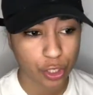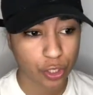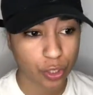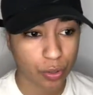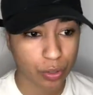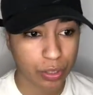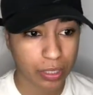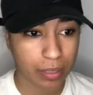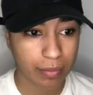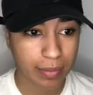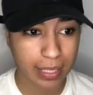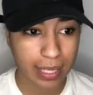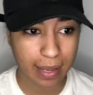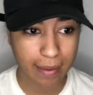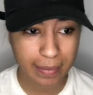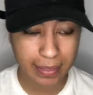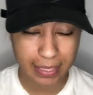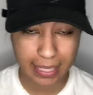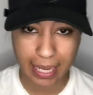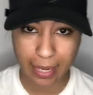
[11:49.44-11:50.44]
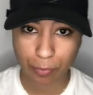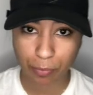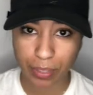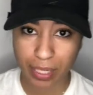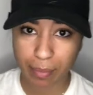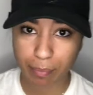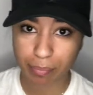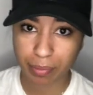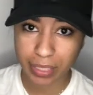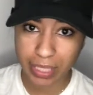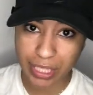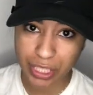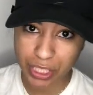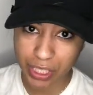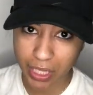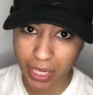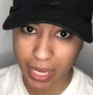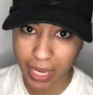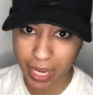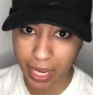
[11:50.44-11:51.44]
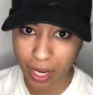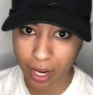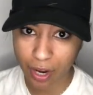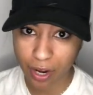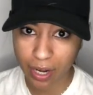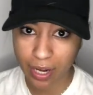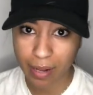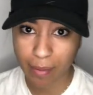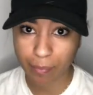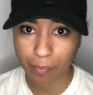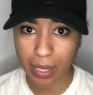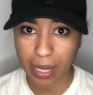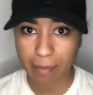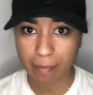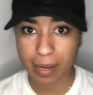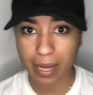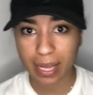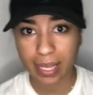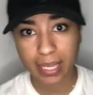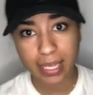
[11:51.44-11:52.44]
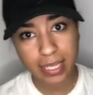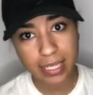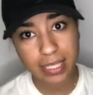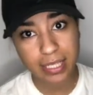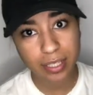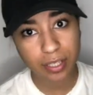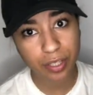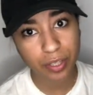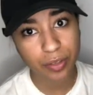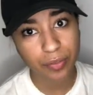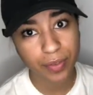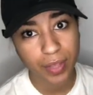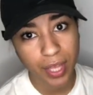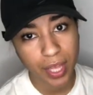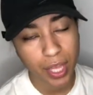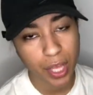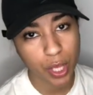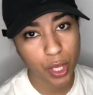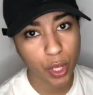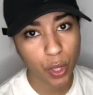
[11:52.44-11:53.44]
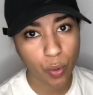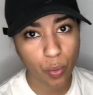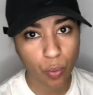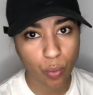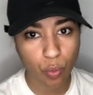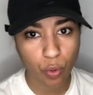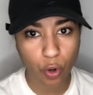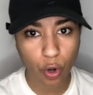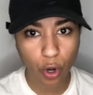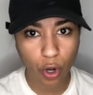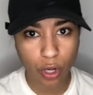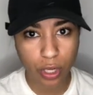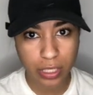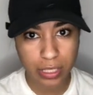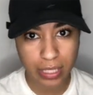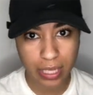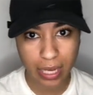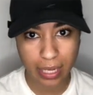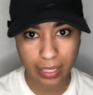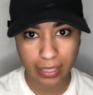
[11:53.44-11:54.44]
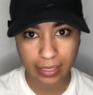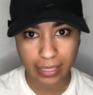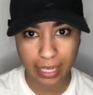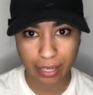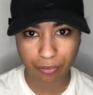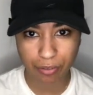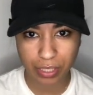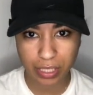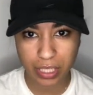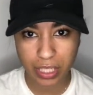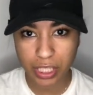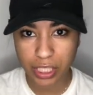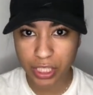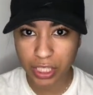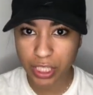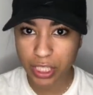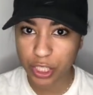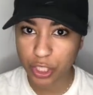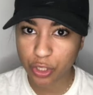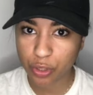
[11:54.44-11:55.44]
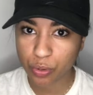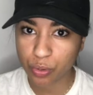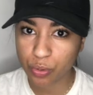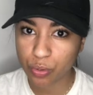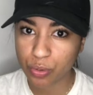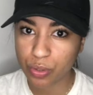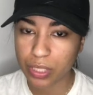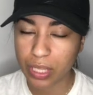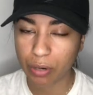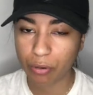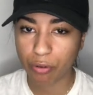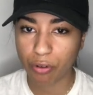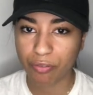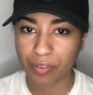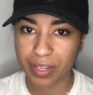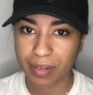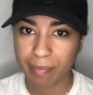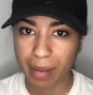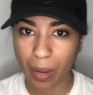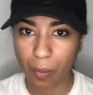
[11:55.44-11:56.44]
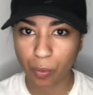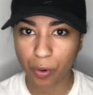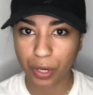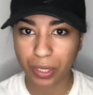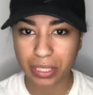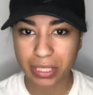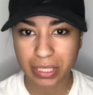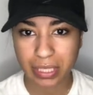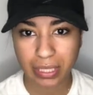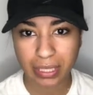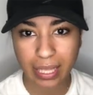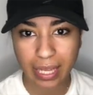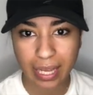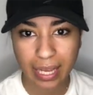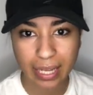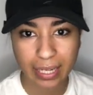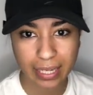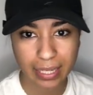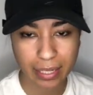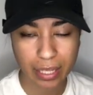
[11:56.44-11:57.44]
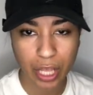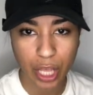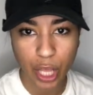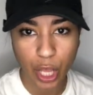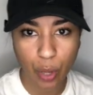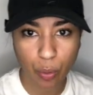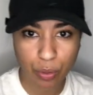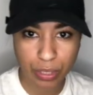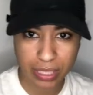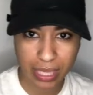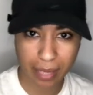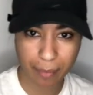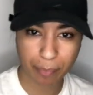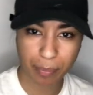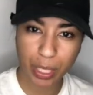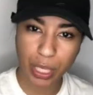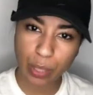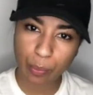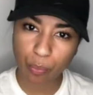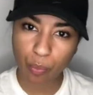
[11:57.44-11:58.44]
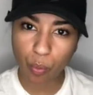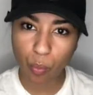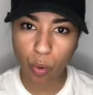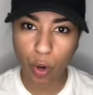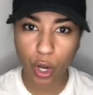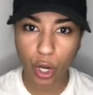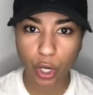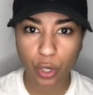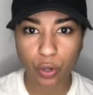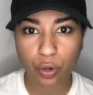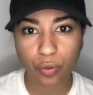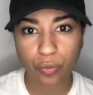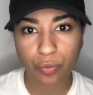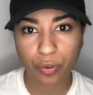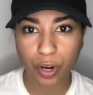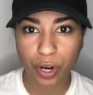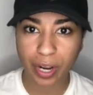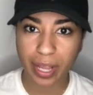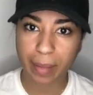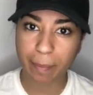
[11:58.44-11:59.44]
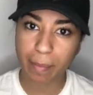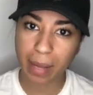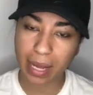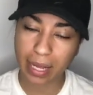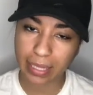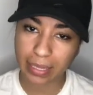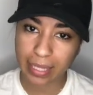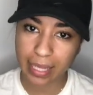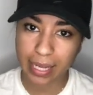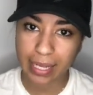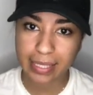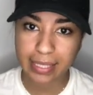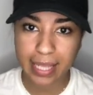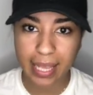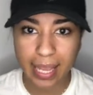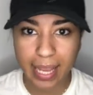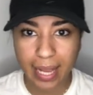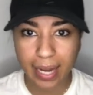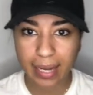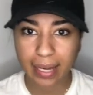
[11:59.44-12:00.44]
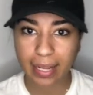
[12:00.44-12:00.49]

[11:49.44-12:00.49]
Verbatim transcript: So sometimes like when they bleach in hair and I've got my adhesive, it will cause kind of like retention issues. I don't know if anybody working in a salon and it was like people walking over her, my client's head.